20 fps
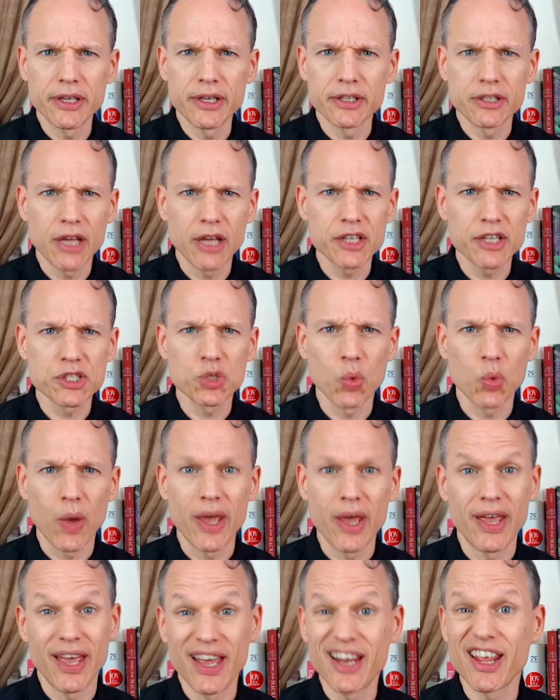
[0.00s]
It takes
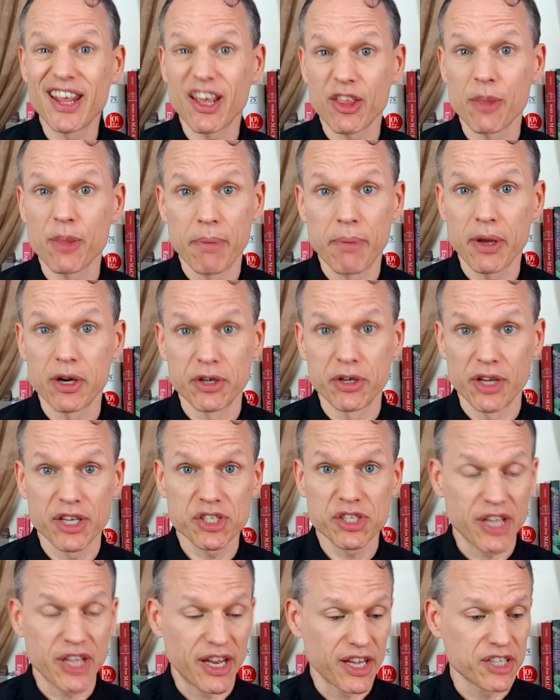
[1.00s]
away any of the
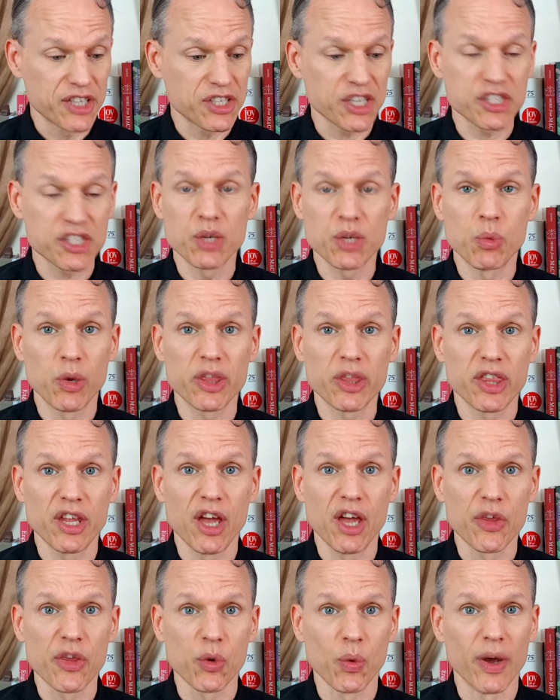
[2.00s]
bitterness that existed with the
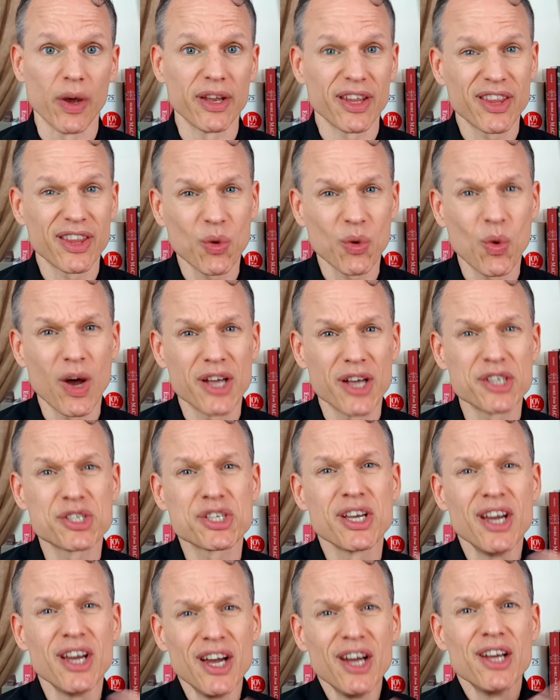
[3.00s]
other one. And there
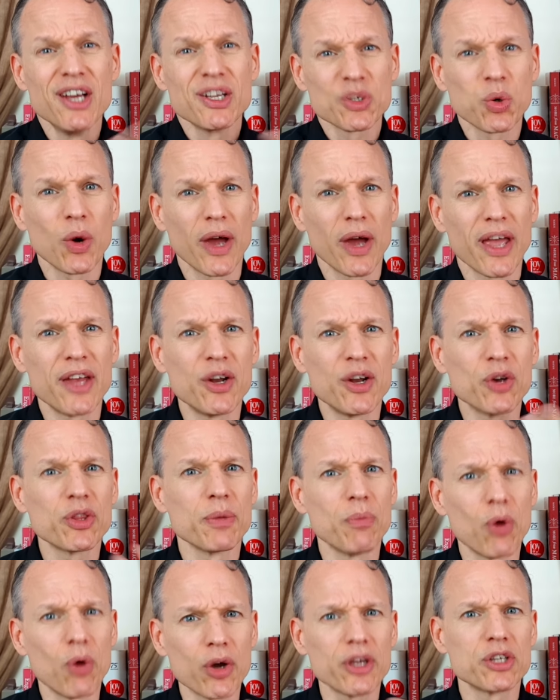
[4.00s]
was, you know, the
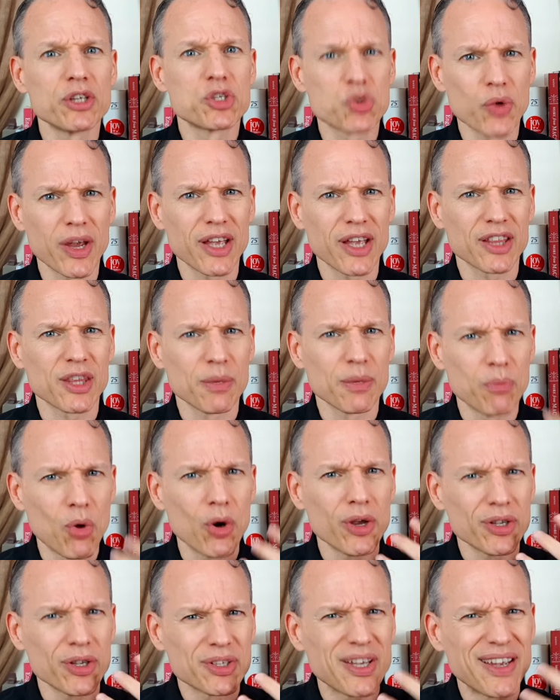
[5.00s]
more you drink it, the
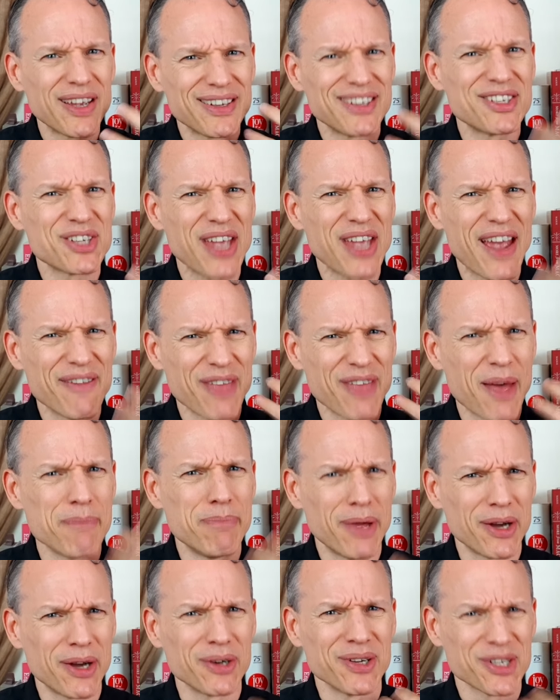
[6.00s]
more you tend to just have that
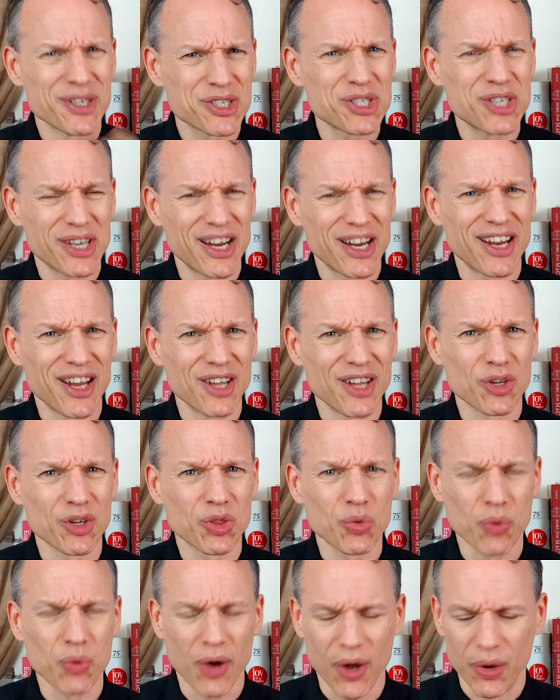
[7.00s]
bitterness sitting in your
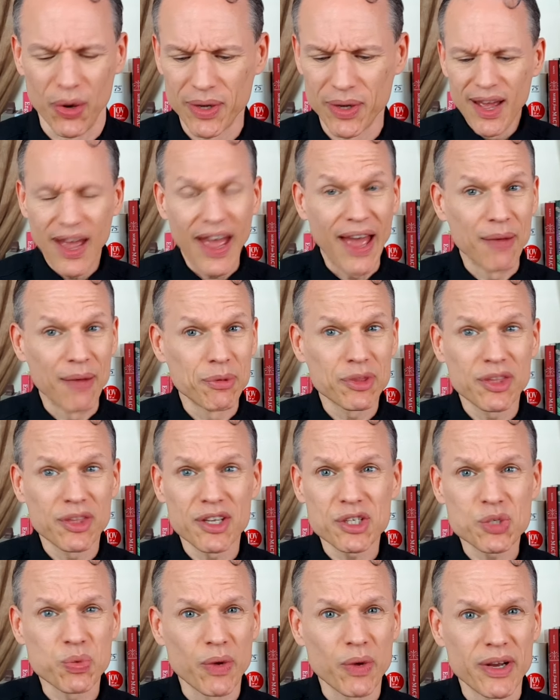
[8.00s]
throat. And with
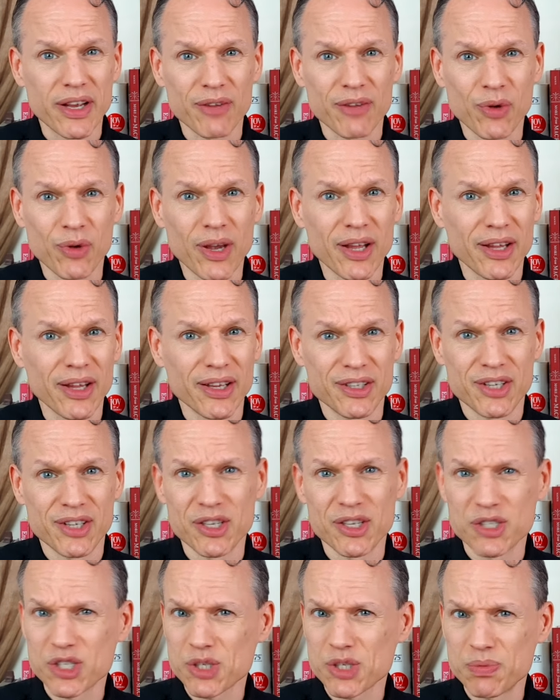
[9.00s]
this one, it really
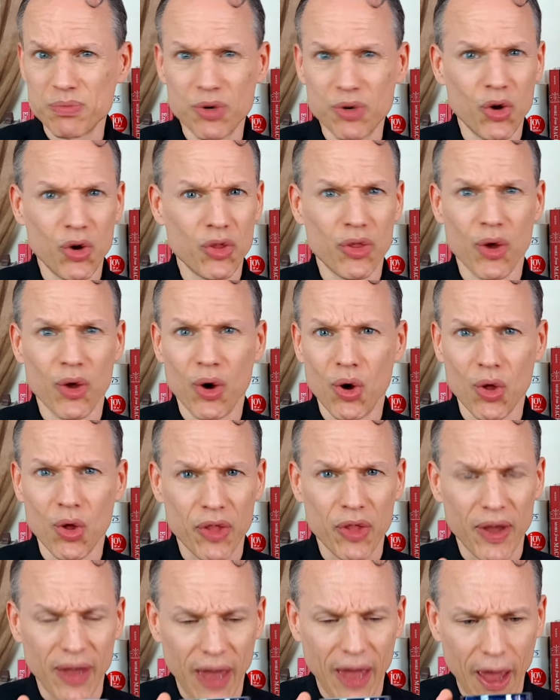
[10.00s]
does smooth the whole
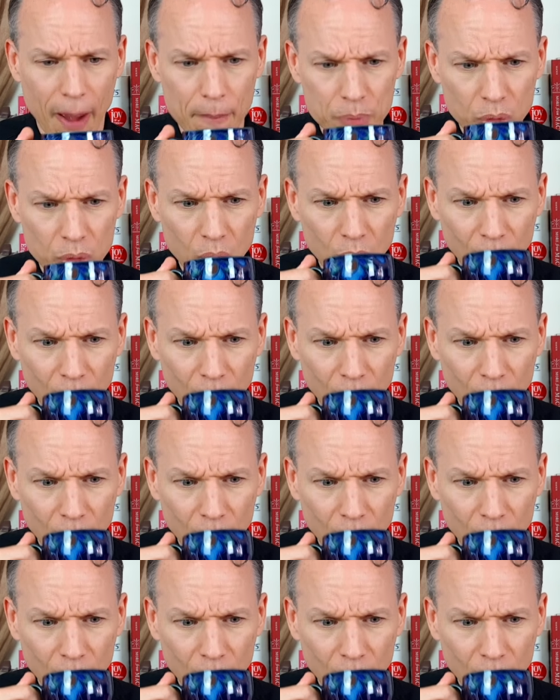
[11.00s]
thing out.